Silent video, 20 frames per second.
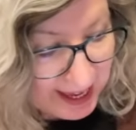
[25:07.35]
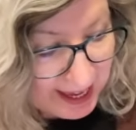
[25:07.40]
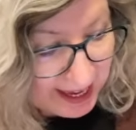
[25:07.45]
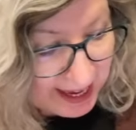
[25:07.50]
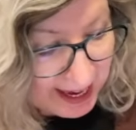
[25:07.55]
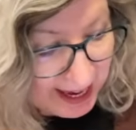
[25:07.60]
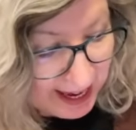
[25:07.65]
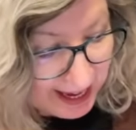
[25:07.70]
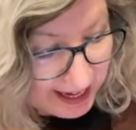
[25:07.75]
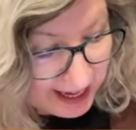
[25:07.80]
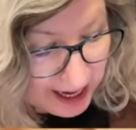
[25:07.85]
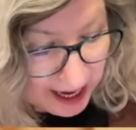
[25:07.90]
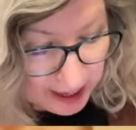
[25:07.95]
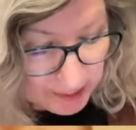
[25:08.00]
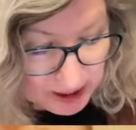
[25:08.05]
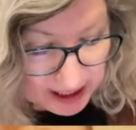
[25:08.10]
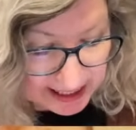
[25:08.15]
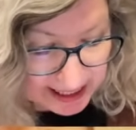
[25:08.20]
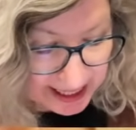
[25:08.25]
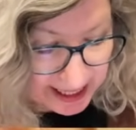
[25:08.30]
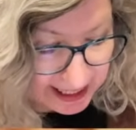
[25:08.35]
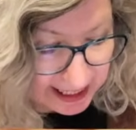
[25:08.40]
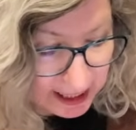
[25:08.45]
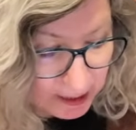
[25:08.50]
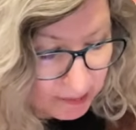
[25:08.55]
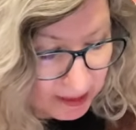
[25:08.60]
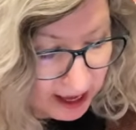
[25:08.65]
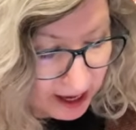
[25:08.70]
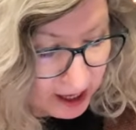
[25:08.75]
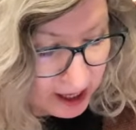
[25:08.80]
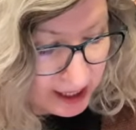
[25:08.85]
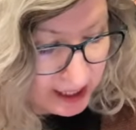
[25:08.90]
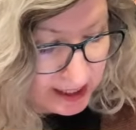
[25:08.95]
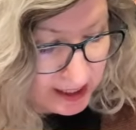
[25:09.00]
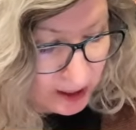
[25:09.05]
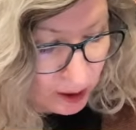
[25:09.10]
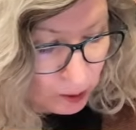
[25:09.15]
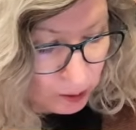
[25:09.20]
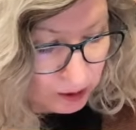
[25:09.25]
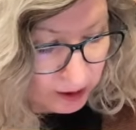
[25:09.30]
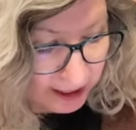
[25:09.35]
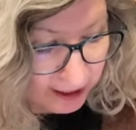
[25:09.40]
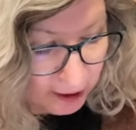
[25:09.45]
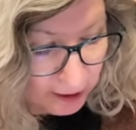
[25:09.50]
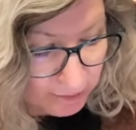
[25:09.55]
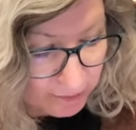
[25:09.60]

And I'm just going to keep that on its own layer for